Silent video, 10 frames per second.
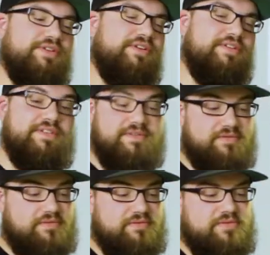turns.
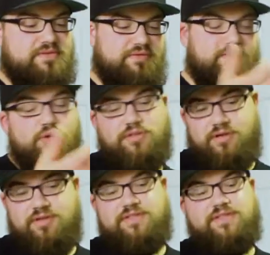4
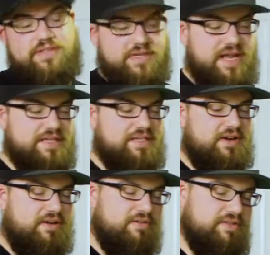turns, and then the next
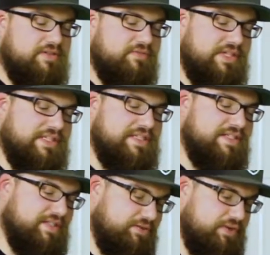card. Well,
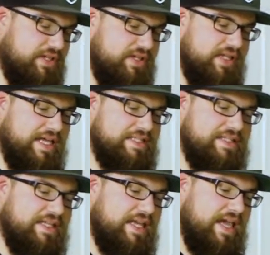Nissa, you were a little late
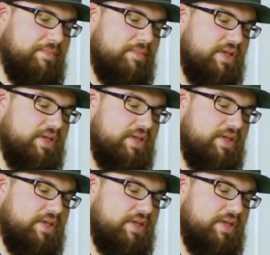to the game.